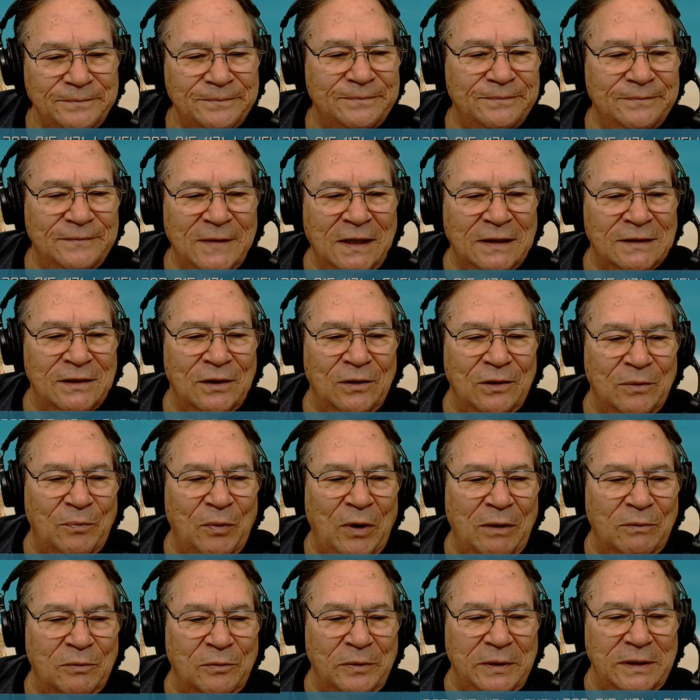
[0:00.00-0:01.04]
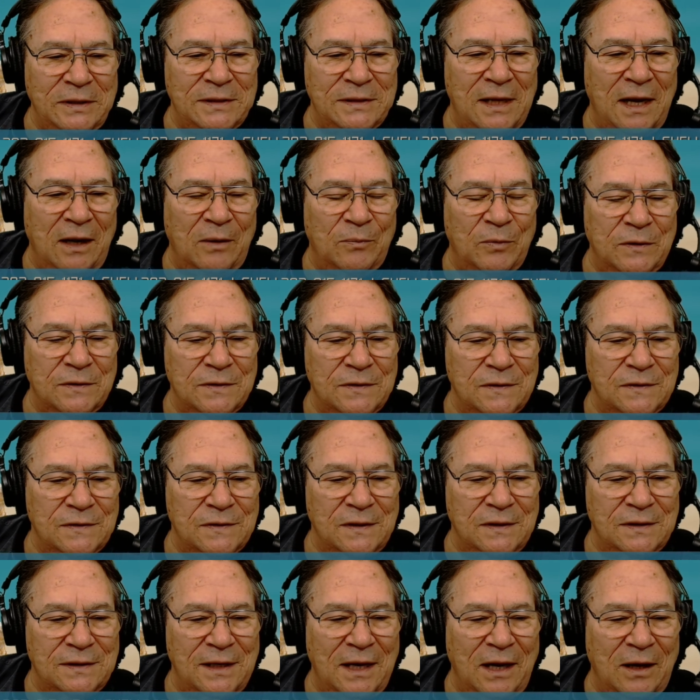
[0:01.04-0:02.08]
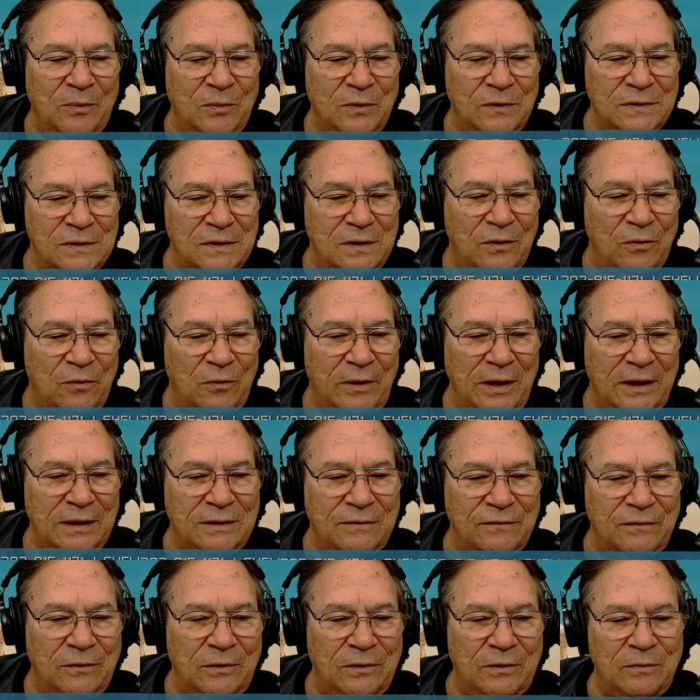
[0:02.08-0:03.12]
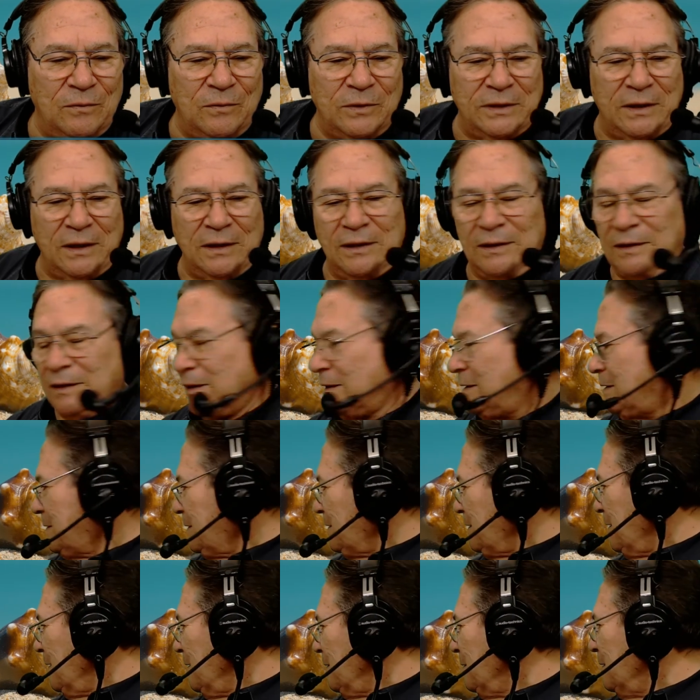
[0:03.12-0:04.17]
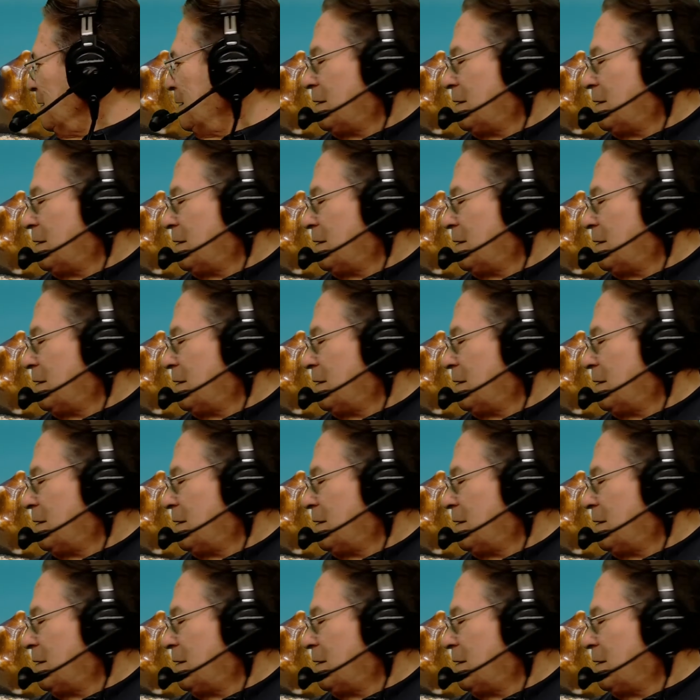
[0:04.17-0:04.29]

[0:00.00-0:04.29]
That's the only problem with these cameras is these cameras correct for what they think is the.